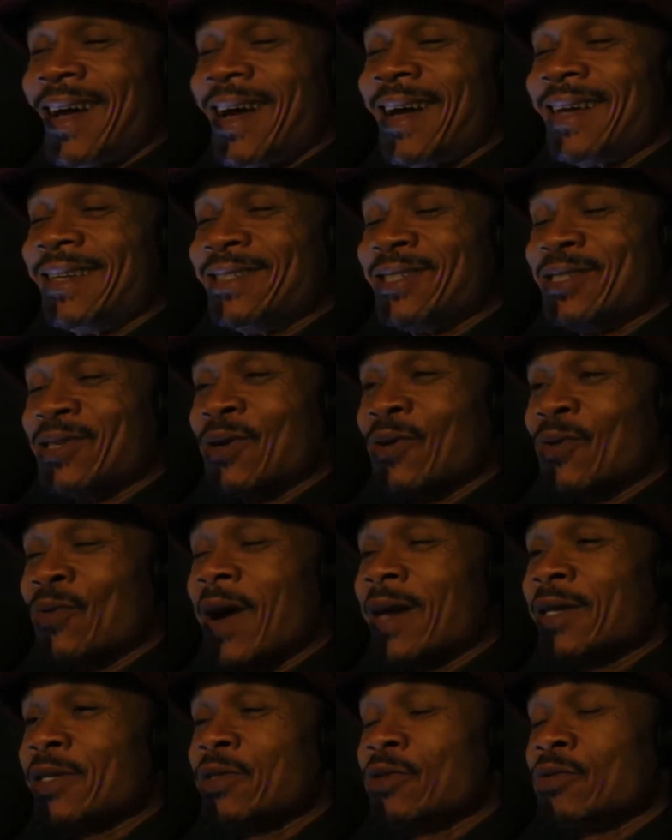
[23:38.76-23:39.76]
right. So
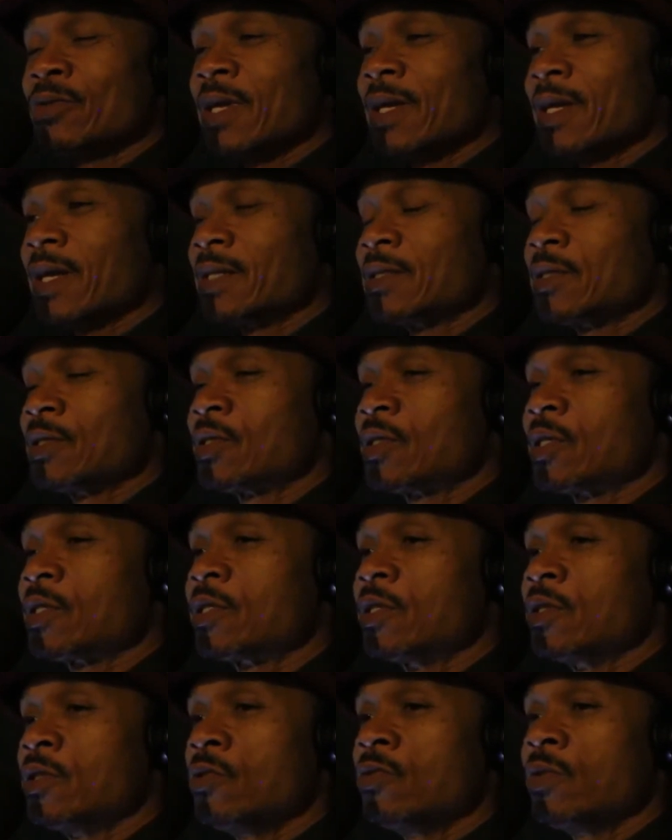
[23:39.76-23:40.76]
why do you think as a
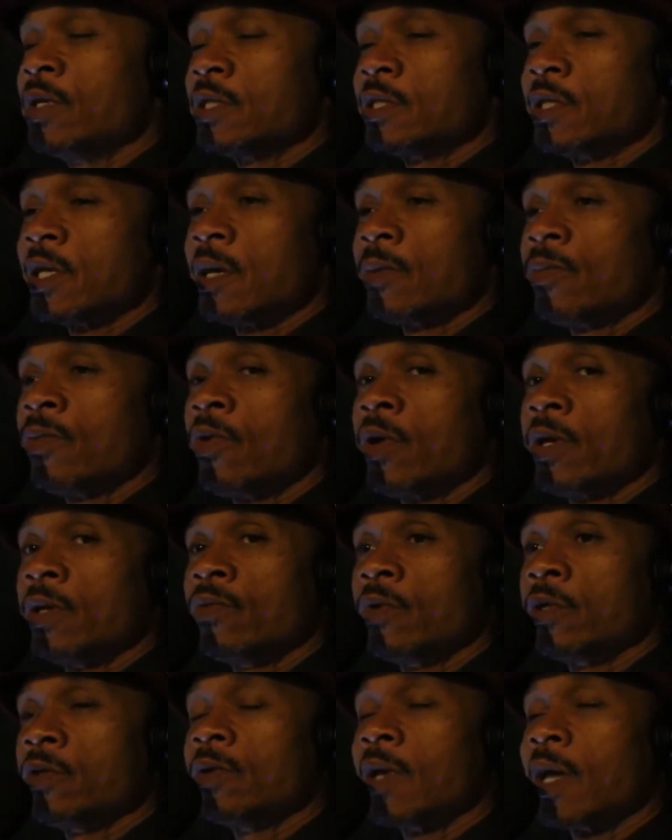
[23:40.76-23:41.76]
sister you get to that
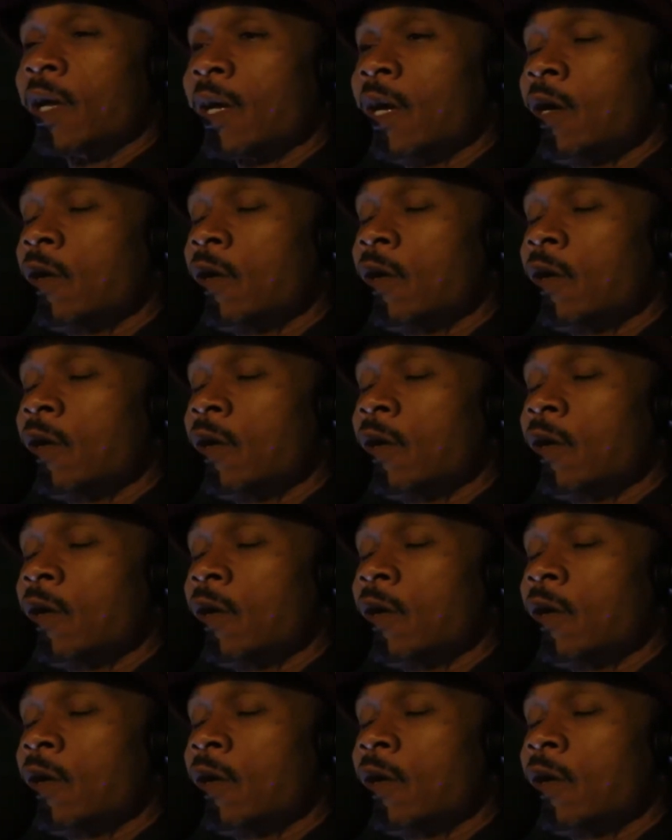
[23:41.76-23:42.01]
point where you're like,